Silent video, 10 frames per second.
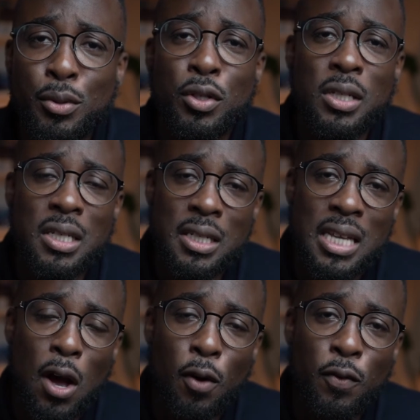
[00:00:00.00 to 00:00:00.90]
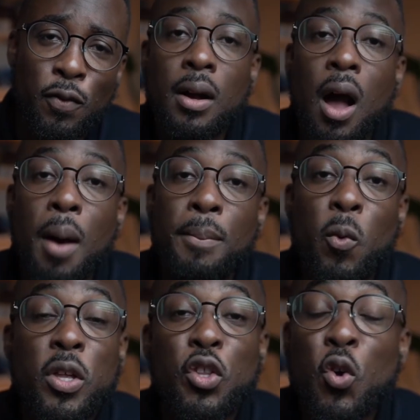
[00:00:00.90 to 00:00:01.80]
to yourself. But
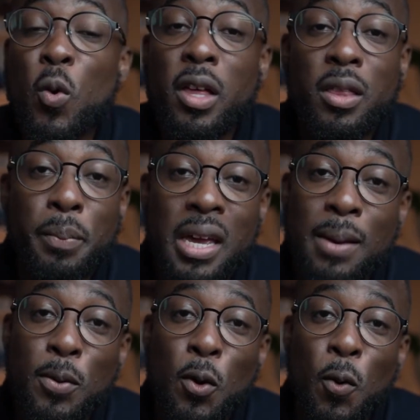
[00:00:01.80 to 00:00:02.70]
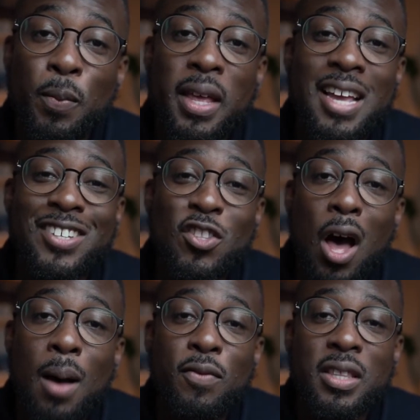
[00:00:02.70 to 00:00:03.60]
when you do it with other people, it's not
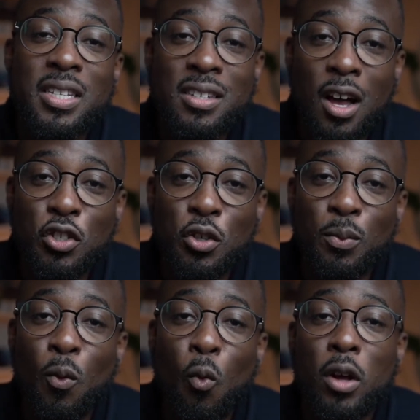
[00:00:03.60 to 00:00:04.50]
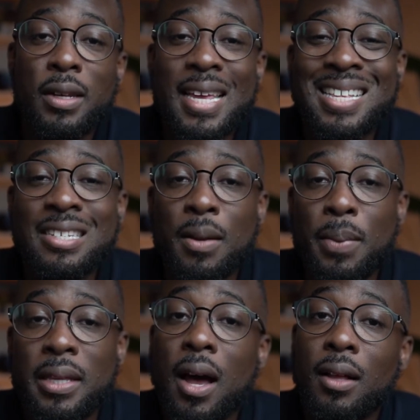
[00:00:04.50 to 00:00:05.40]
up for discussion what needs to
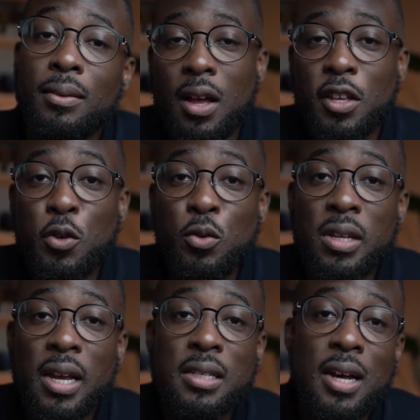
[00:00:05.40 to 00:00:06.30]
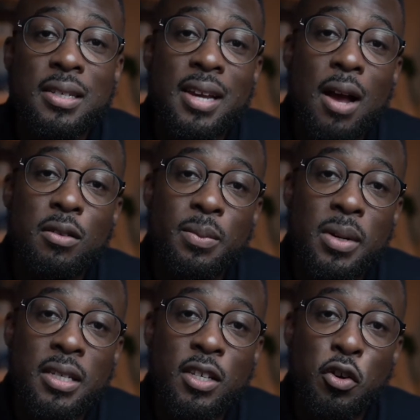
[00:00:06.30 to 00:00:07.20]
be done. And using excited
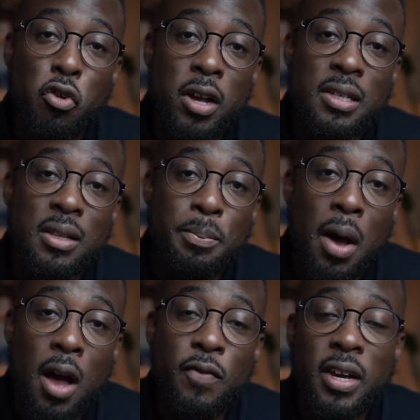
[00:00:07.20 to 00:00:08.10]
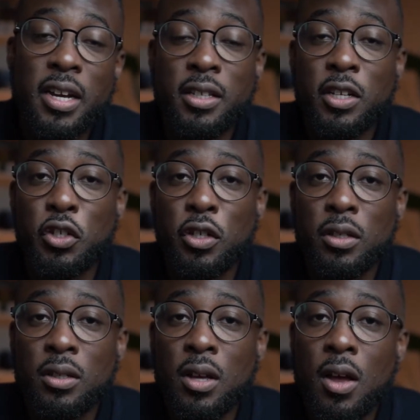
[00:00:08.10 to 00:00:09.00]
accountability, you're creating the perfect
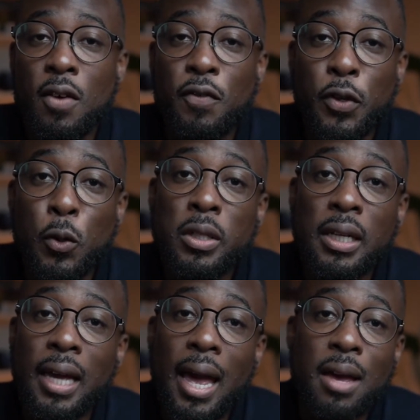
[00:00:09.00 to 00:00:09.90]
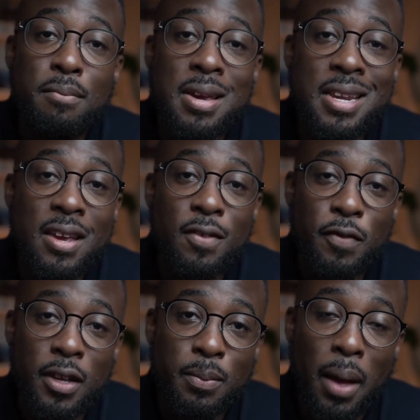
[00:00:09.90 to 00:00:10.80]
conditions for you to get immediate
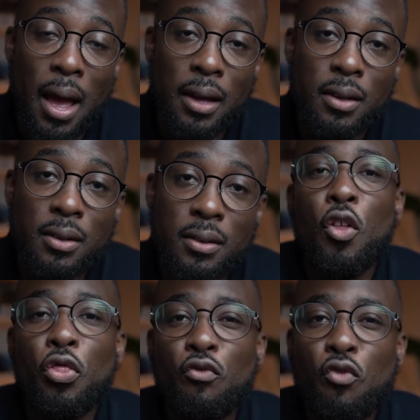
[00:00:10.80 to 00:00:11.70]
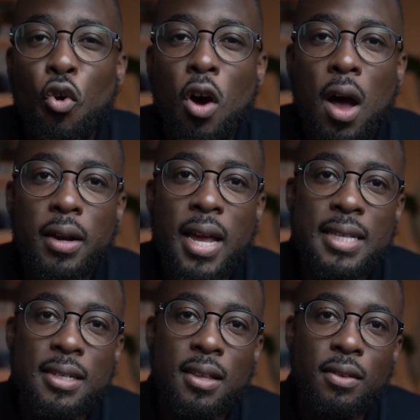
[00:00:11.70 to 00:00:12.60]
feedback. The raw,
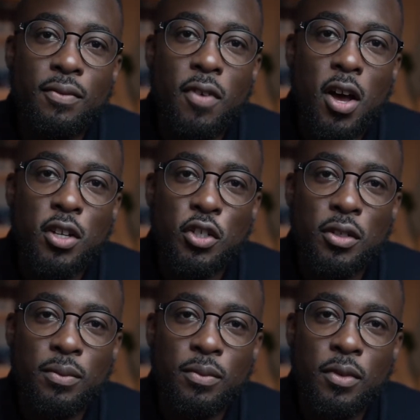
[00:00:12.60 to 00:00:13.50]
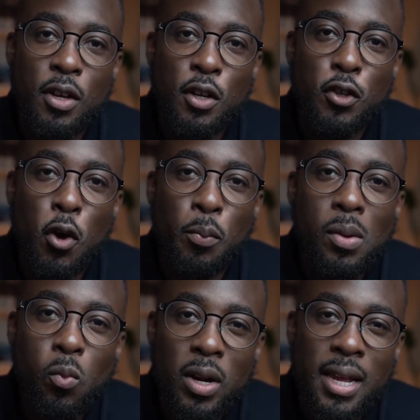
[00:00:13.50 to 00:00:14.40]
unedited version. So be
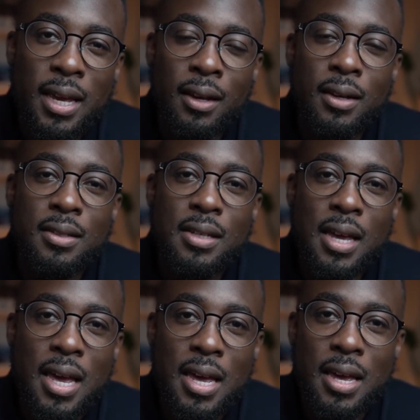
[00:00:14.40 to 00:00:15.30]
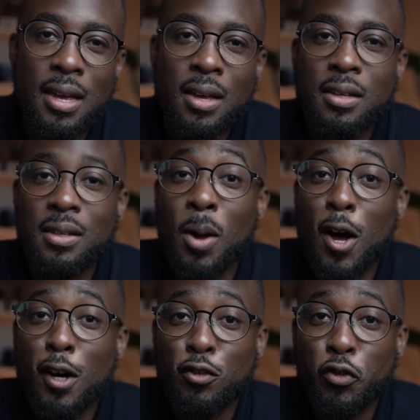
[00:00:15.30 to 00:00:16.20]
willing to hear some
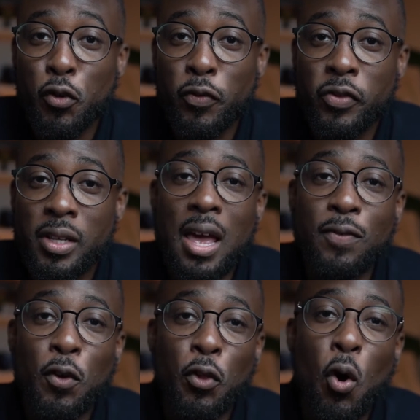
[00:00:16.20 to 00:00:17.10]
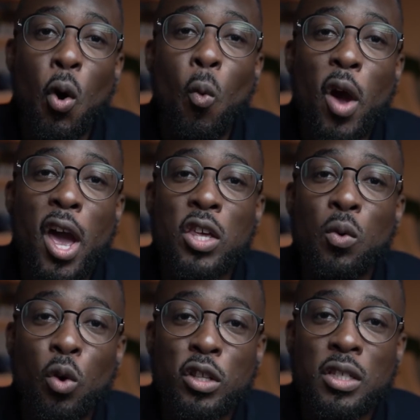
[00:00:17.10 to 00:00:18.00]
hard truths if you're not where you
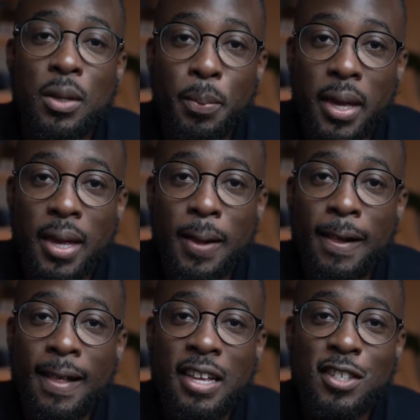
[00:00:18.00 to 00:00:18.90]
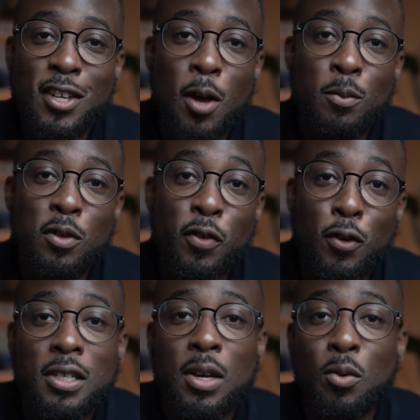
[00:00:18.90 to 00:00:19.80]
want to be in terms of your
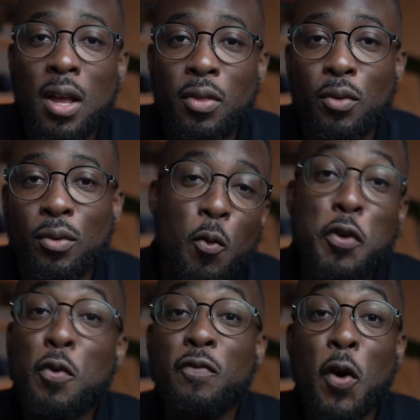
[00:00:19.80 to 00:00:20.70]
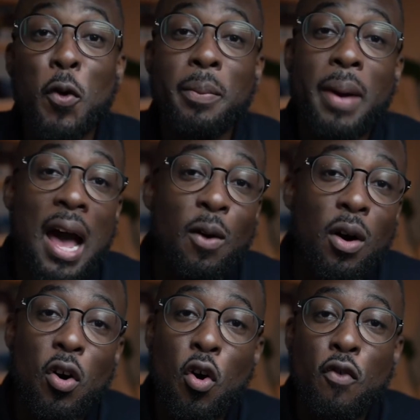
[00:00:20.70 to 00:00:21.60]
skill level. When you invoke the
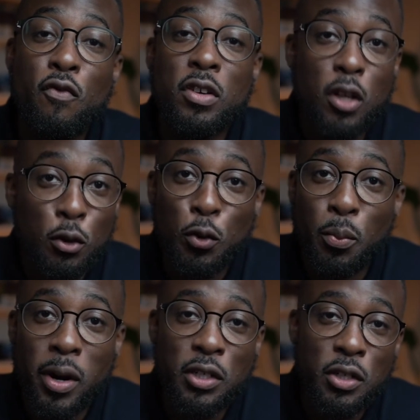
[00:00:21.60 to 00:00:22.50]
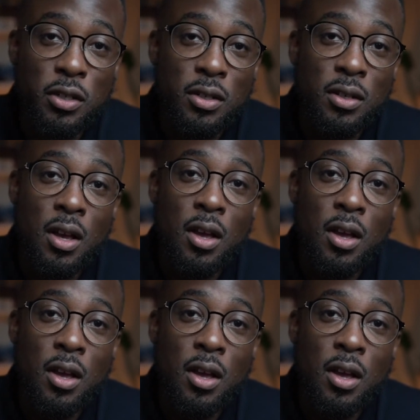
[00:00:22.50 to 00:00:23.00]
power of social pressures,